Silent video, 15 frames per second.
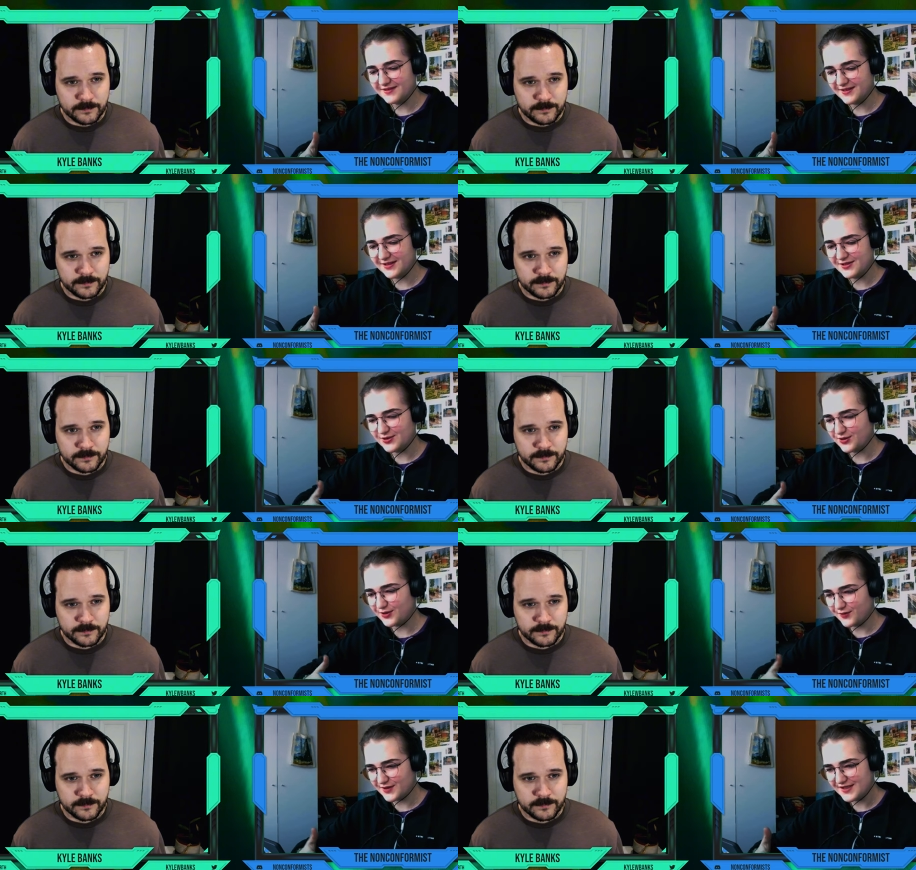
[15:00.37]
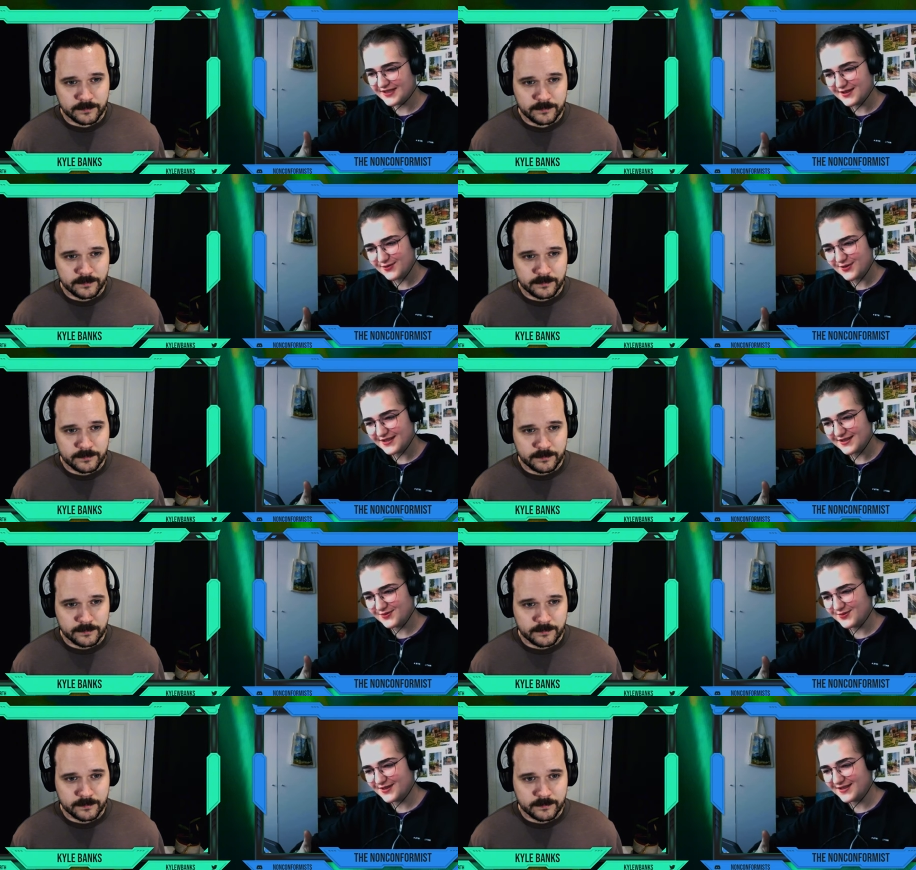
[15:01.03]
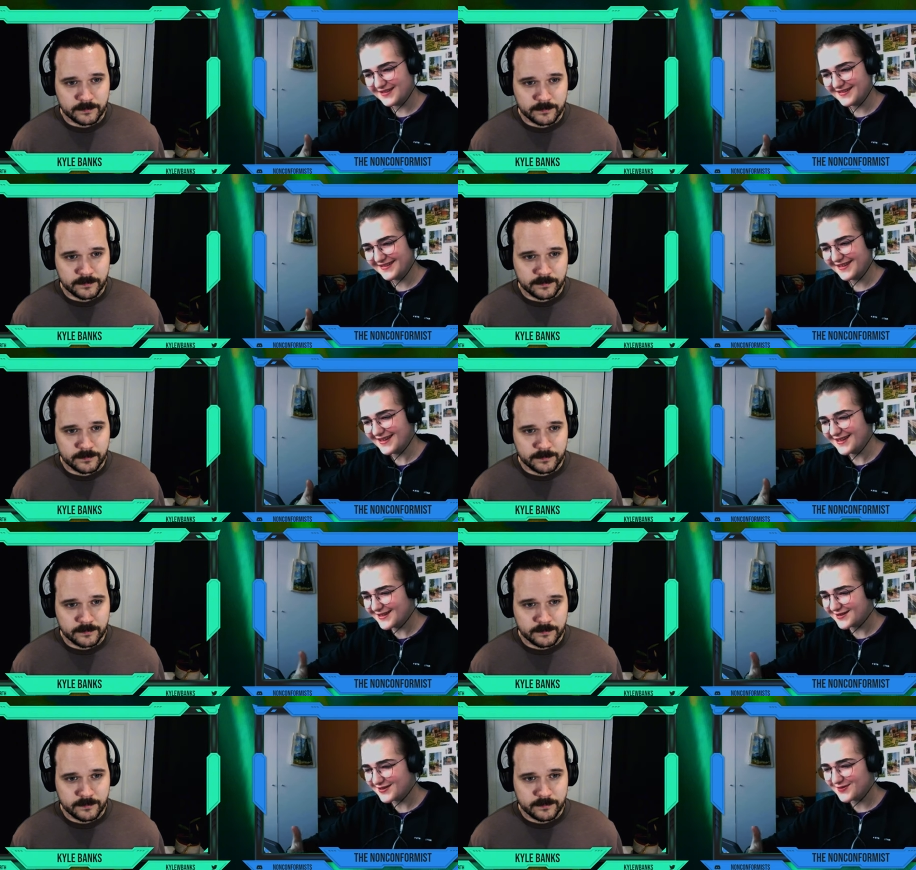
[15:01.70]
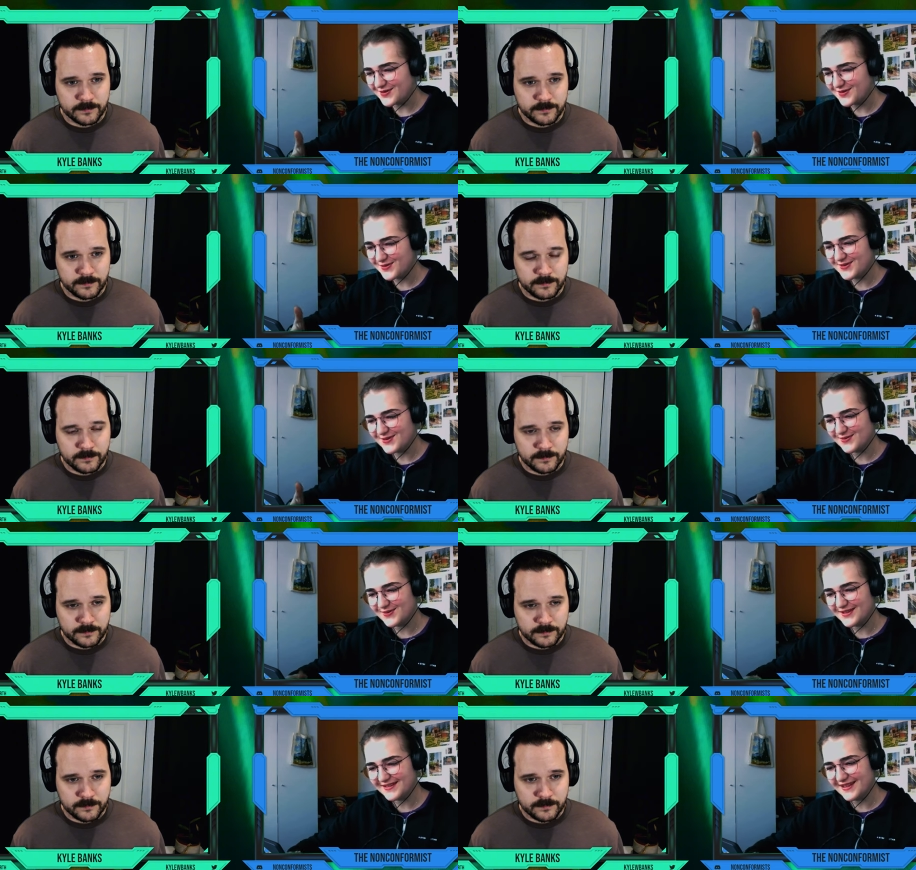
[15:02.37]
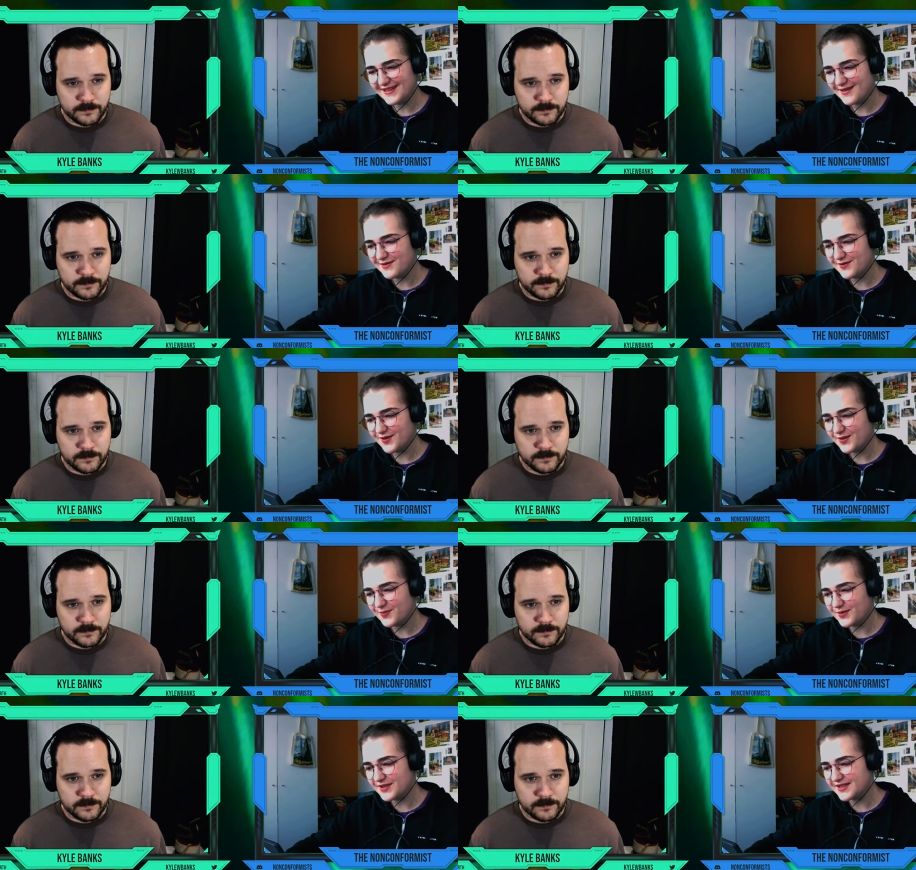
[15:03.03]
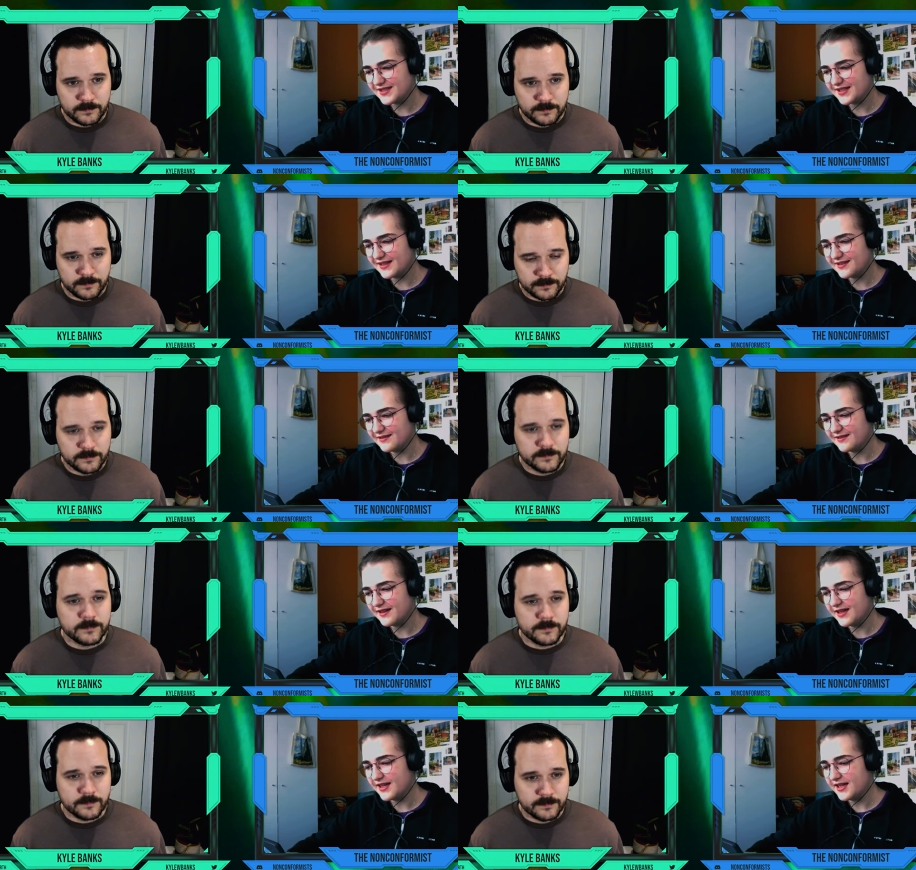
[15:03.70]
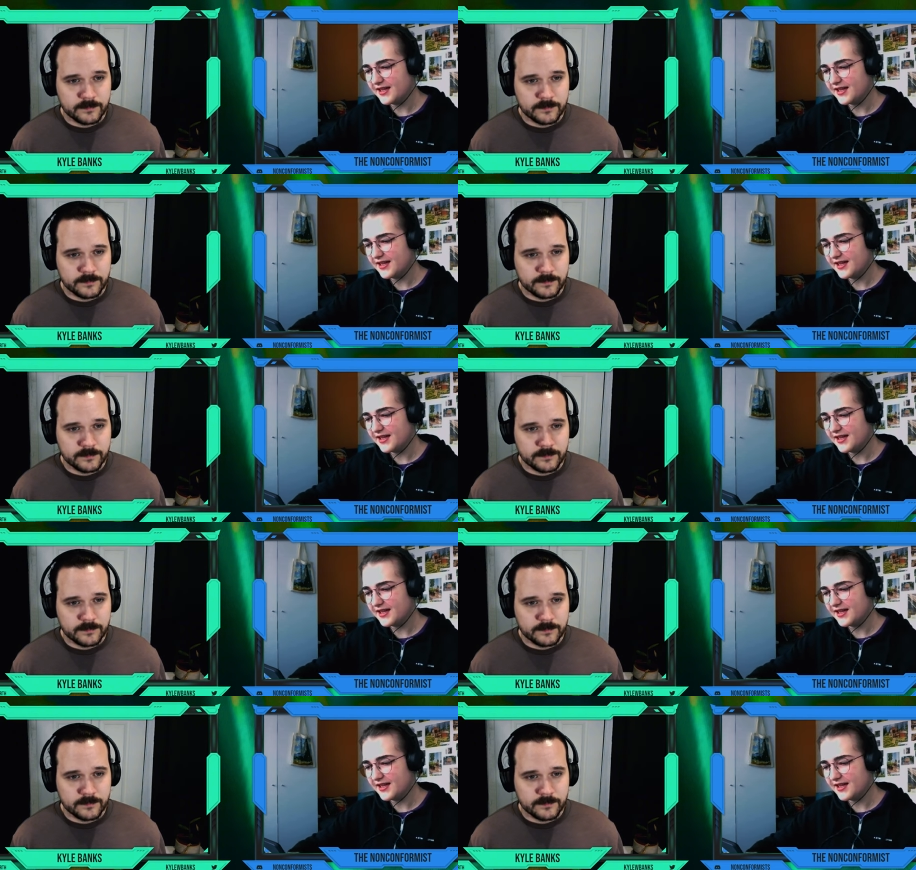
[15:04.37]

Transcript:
Speaker 1: compatible series with interviews with different questions.